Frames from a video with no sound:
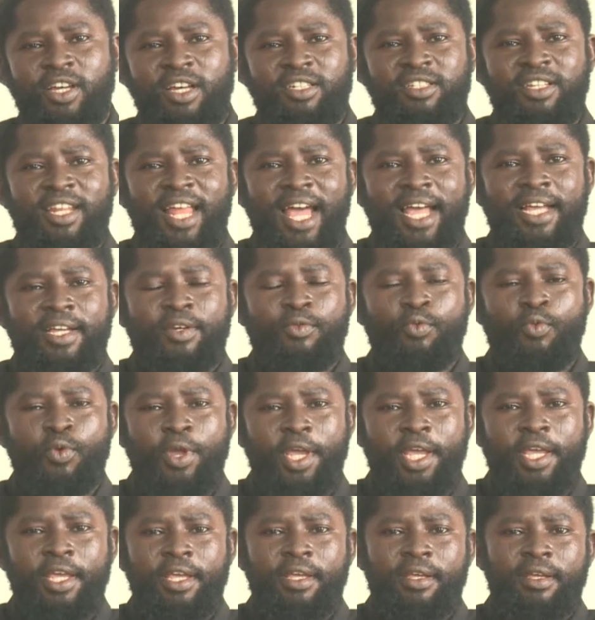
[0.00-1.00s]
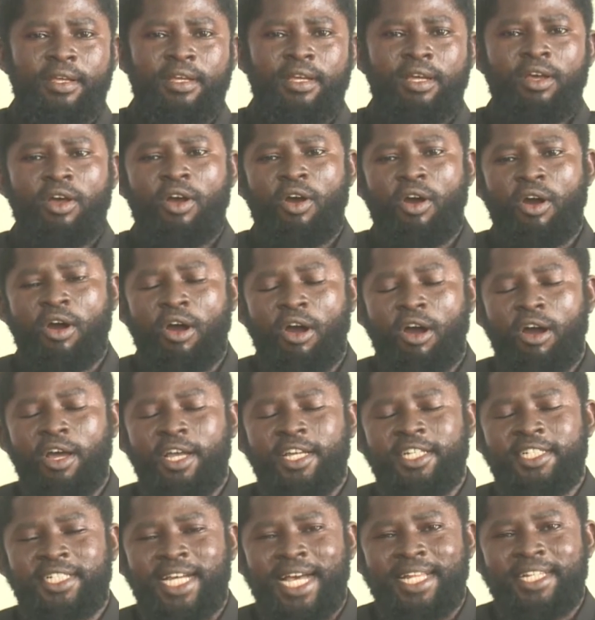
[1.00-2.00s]
just like we, or
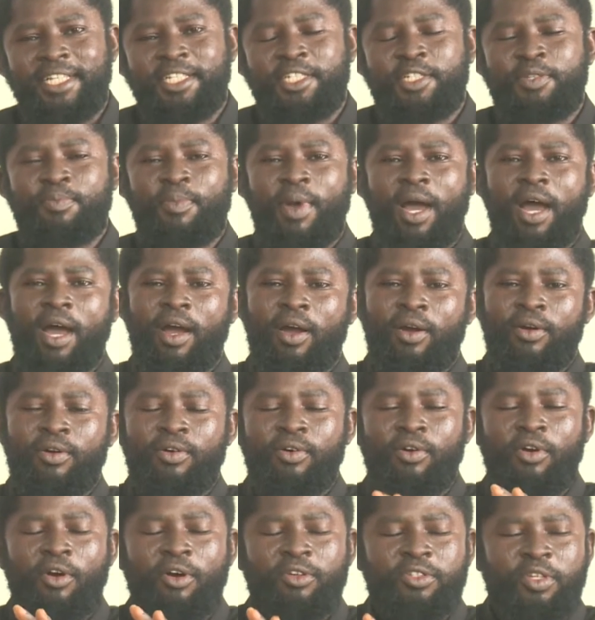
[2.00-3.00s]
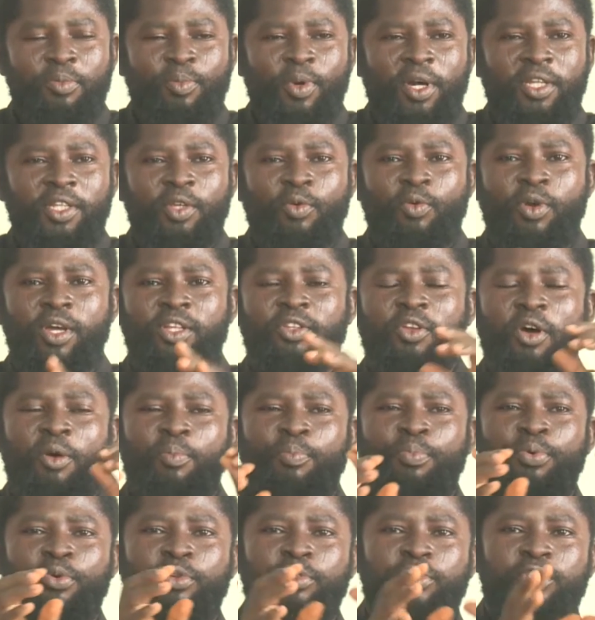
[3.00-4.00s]
a Chinese man, or somebody who
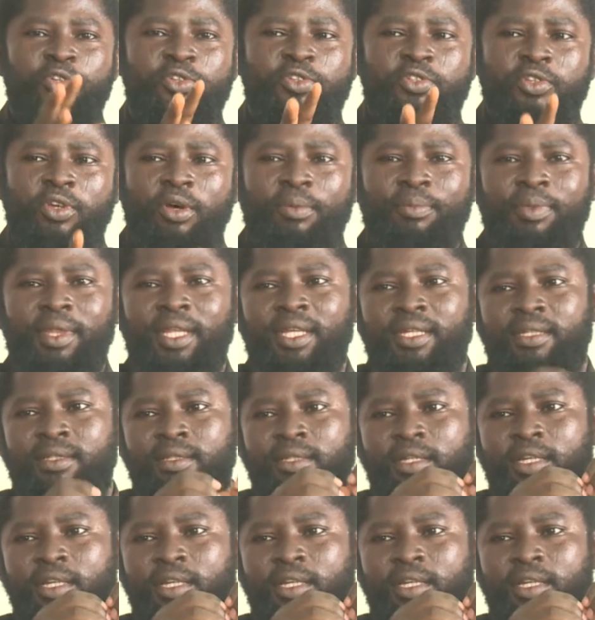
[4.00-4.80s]
don't produce something.